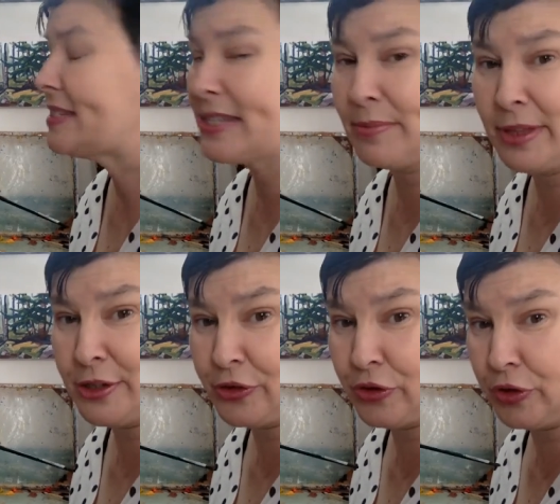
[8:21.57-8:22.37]
some of the
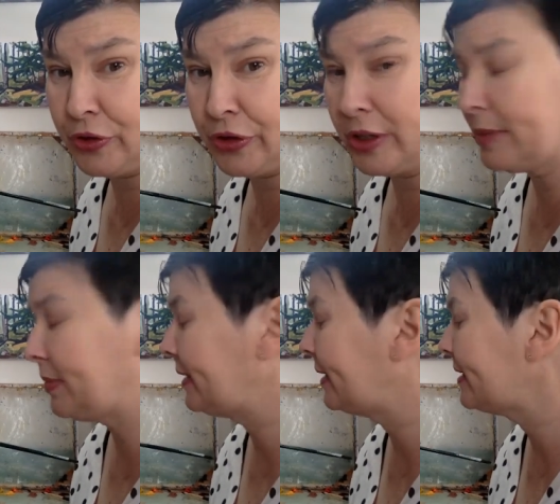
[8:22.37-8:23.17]
strokes are going to be
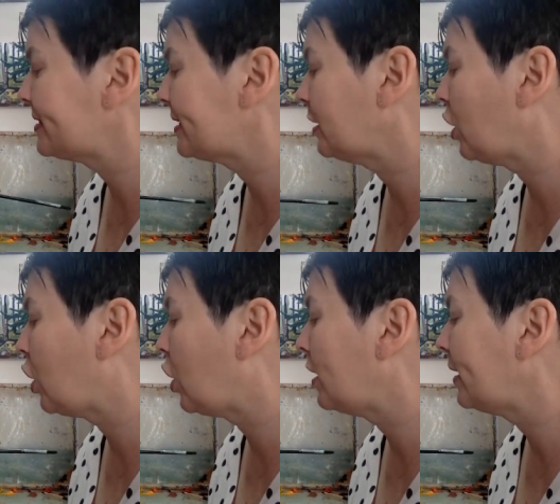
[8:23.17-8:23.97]
nice and
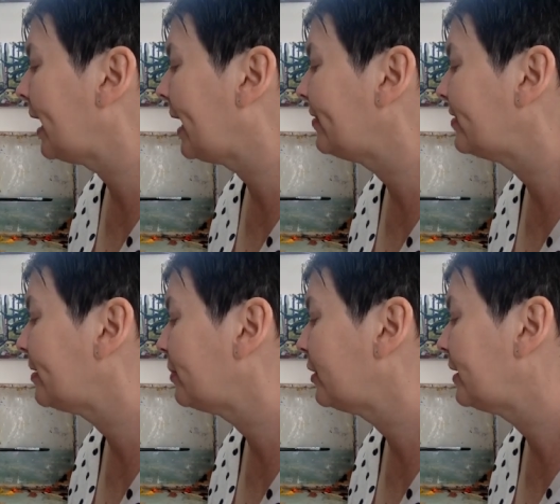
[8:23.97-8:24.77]
long, and
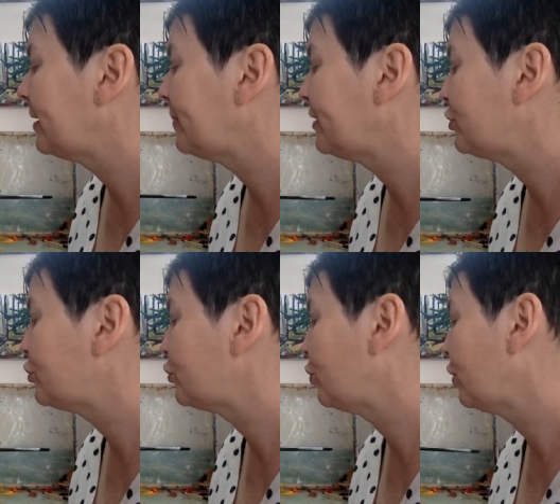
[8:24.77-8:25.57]
some are going to be
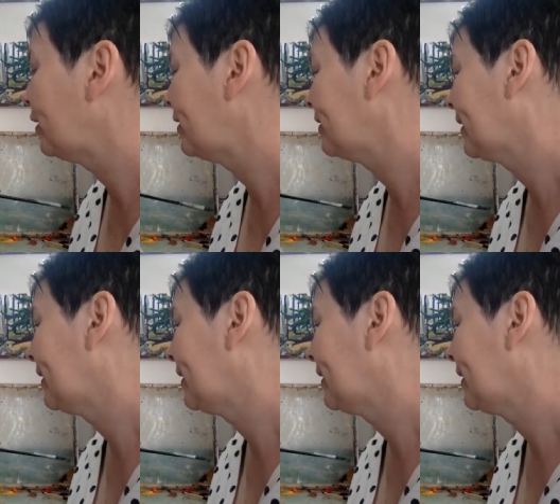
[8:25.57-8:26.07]
short.